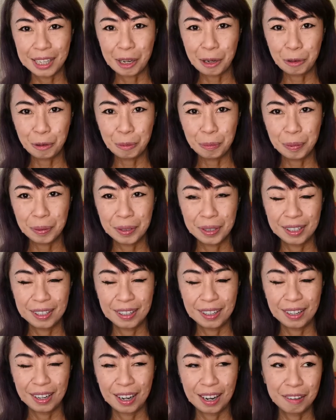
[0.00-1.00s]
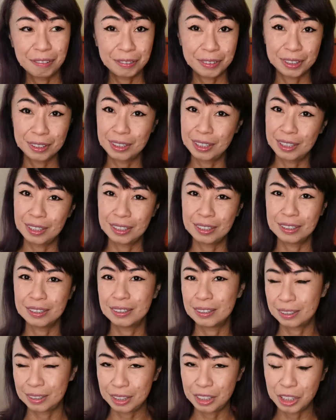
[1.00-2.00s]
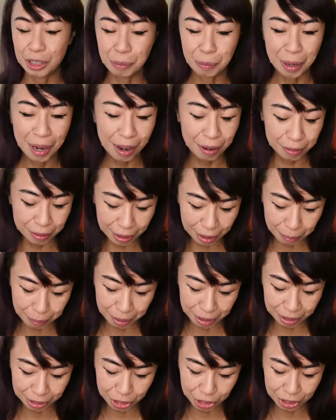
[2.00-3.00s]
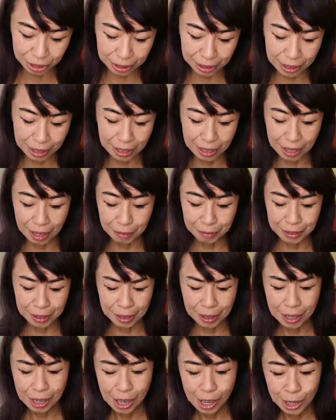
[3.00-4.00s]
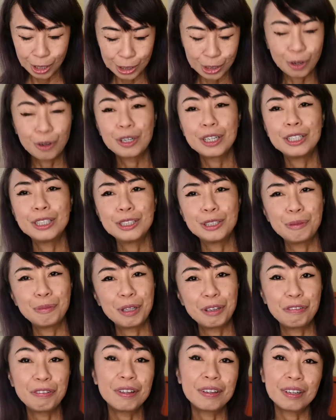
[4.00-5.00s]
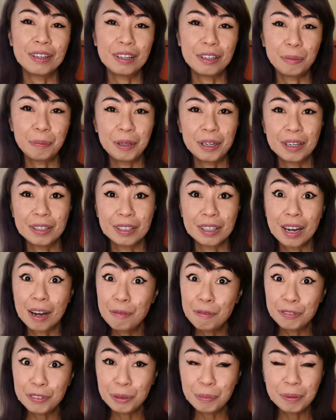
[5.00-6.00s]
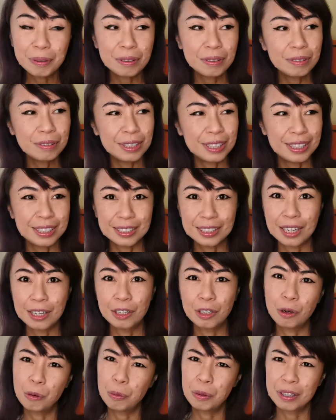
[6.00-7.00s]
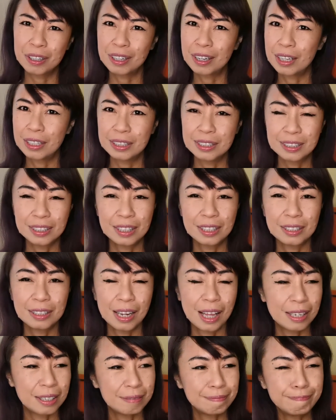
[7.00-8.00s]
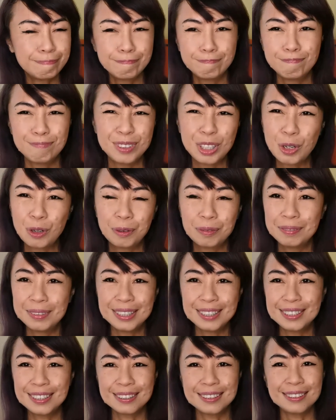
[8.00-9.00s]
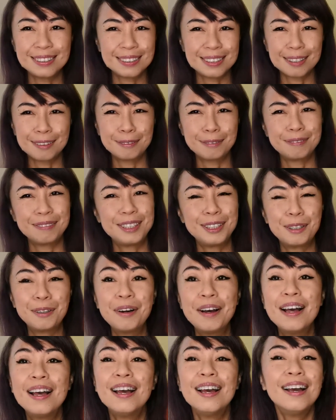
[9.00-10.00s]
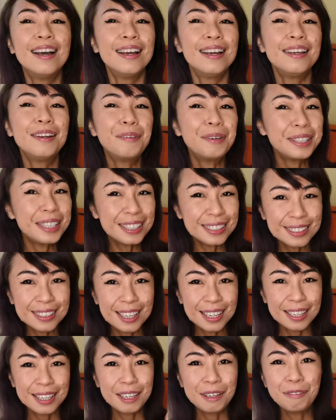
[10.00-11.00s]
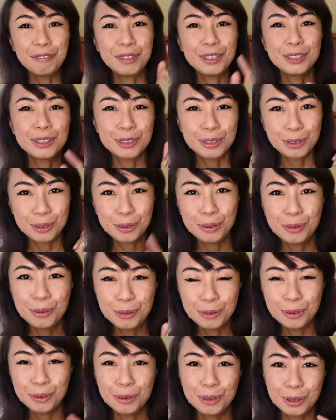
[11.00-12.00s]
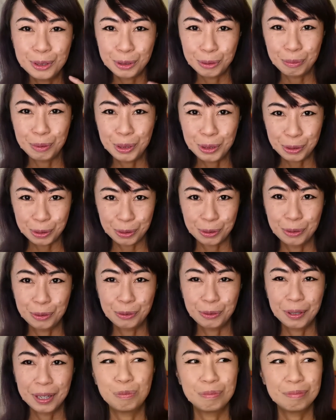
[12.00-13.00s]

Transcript: help. After they seek him out initially, and after talking to him, they felt a little bit uncomfortable. They decided to go with their gut and said, like, no, it doesn't sound, you know what they say, if it's too good to be true,